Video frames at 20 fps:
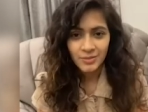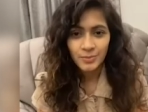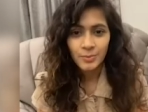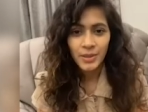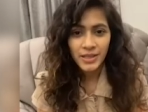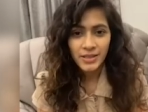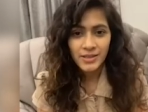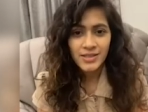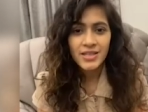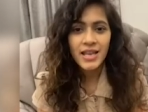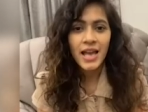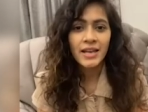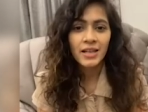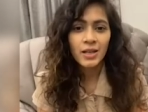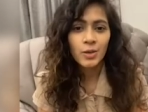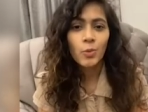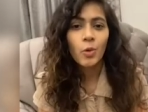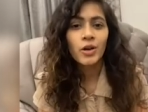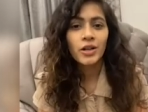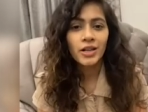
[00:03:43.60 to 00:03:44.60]
because
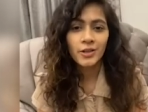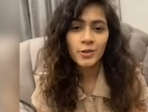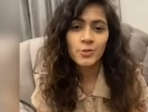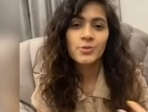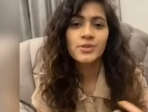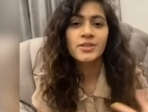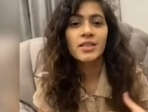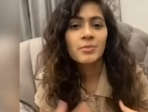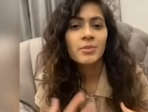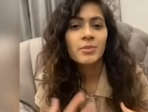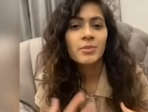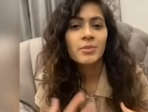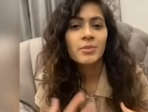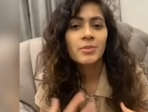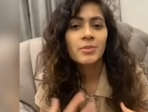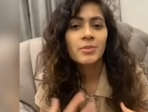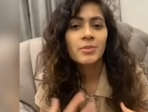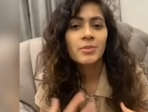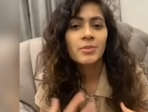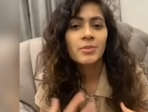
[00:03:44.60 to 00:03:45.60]
channel wanted to see me
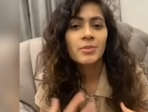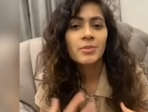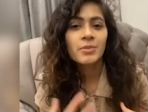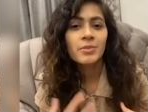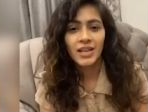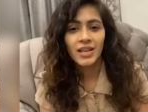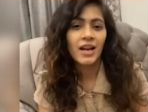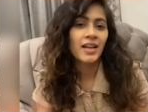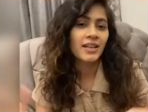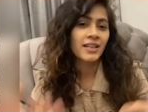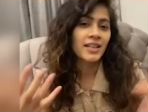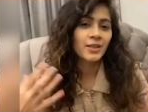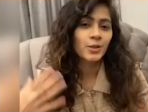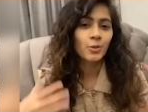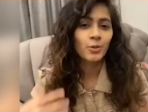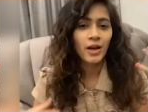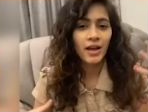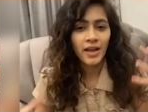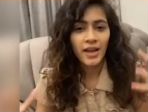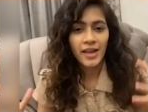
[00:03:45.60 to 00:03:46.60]
in different avatar ki
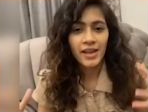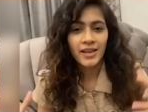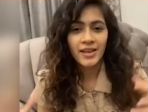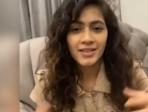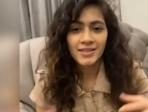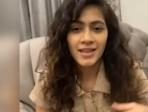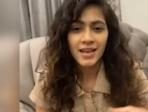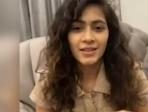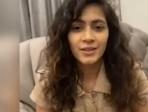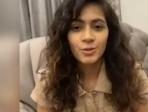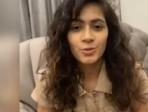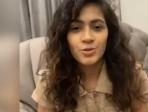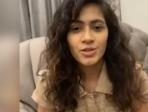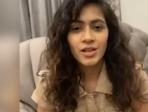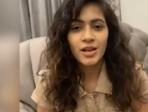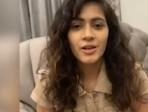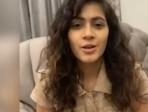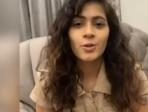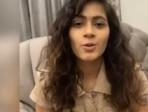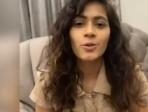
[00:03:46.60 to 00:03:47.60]
thoda hair ke sath
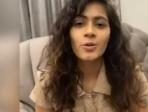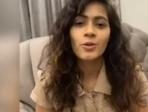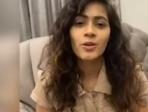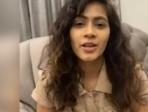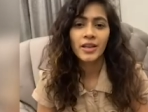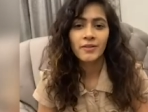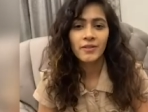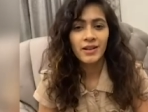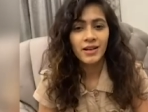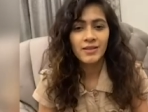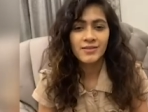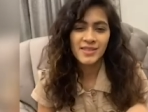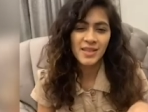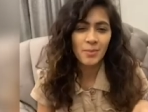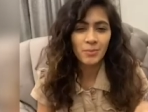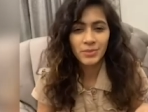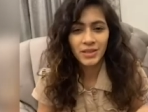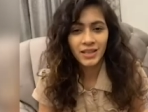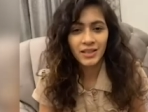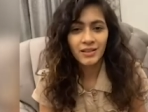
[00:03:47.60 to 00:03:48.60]
kuch karo give her
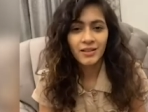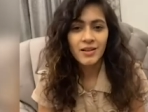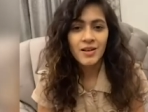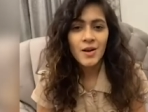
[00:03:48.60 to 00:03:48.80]
something